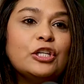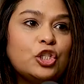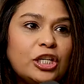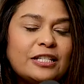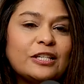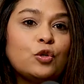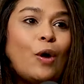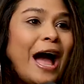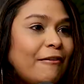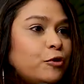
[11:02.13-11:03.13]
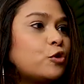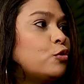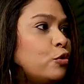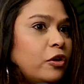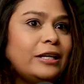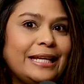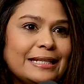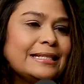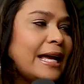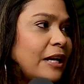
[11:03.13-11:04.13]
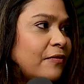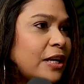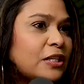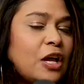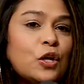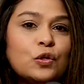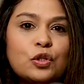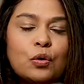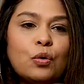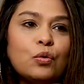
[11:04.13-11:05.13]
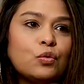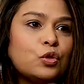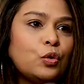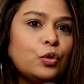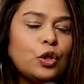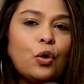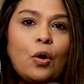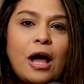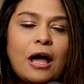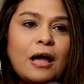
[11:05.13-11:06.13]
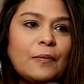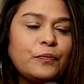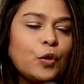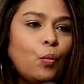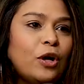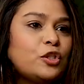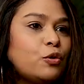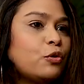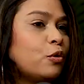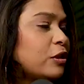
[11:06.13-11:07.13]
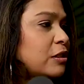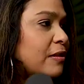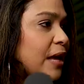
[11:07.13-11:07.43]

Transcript: in Jesus, who have truth on the inside of us. So you know, what's your thoughts on